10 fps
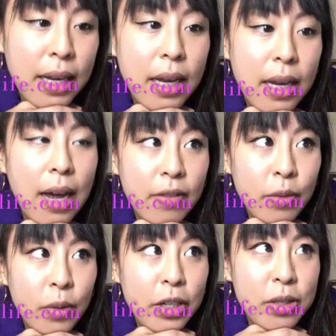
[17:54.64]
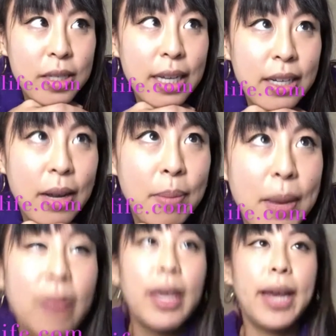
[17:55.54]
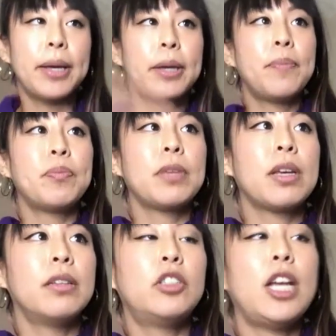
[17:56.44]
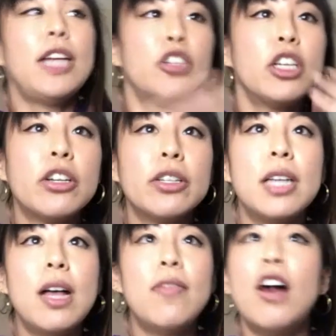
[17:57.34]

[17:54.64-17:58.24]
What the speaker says: Off of what you said about like changing yourself.